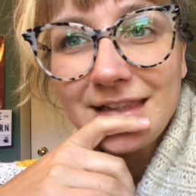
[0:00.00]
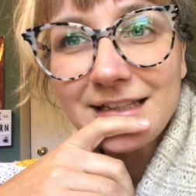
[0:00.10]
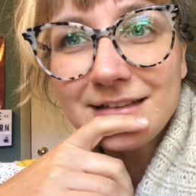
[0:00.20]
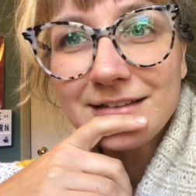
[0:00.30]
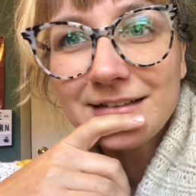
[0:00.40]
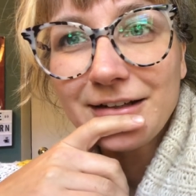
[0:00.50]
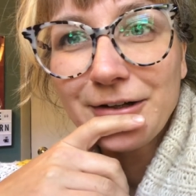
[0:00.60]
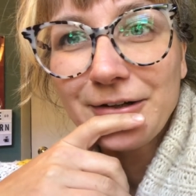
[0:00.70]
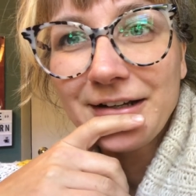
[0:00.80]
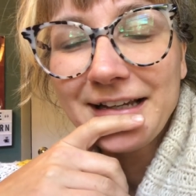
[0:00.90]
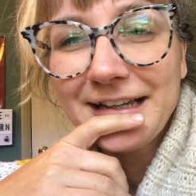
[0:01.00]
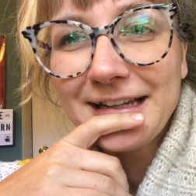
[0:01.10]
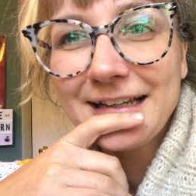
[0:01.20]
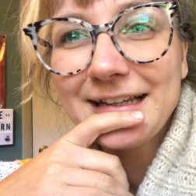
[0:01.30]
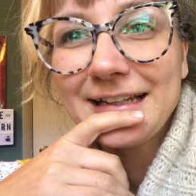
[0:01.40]
So
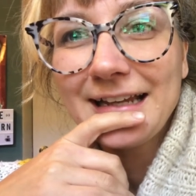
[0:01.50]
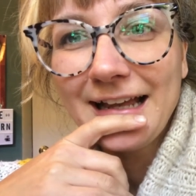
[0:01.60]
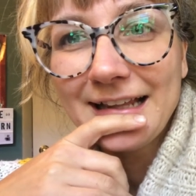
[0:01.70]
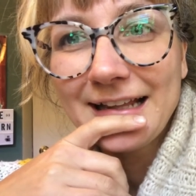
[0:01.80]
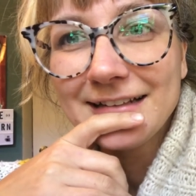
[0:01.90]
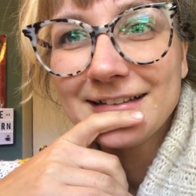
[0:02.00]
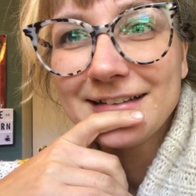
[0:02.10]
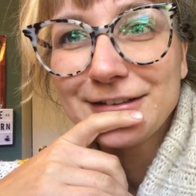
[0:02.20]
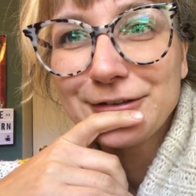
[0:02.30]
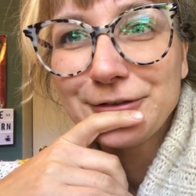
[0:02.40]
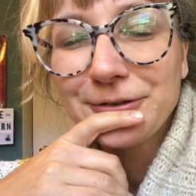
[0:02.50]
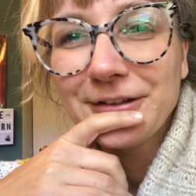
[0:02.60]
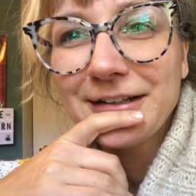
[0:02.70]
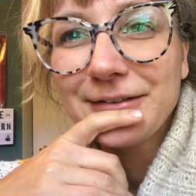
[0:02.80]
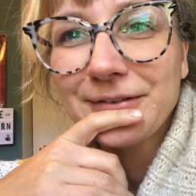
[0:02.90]
yeah, that's the
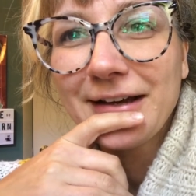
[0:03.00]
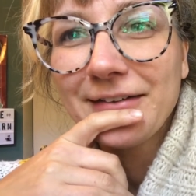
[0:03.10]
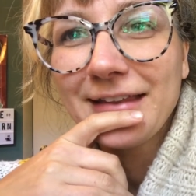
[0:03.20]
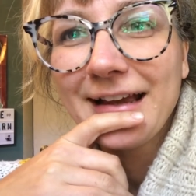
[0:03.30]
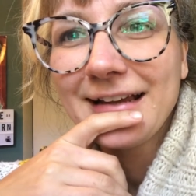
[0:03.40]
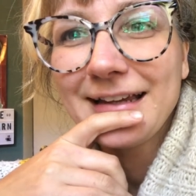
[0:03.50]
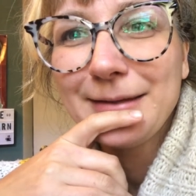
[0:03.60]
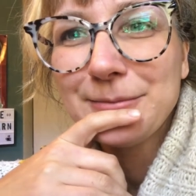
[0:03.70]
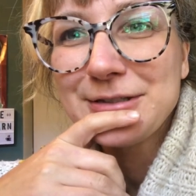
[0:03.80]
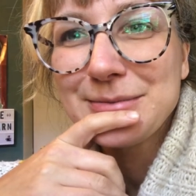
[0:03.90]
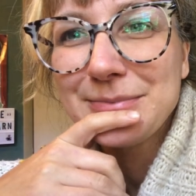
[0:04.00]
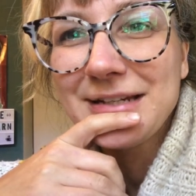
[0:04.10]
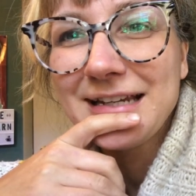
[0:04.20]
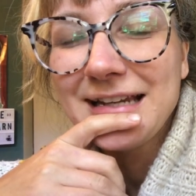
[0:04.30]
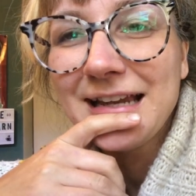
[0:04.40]
story of how that came to
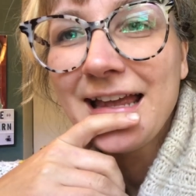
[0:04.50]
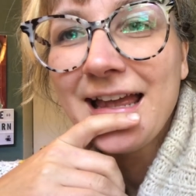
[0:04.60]
be,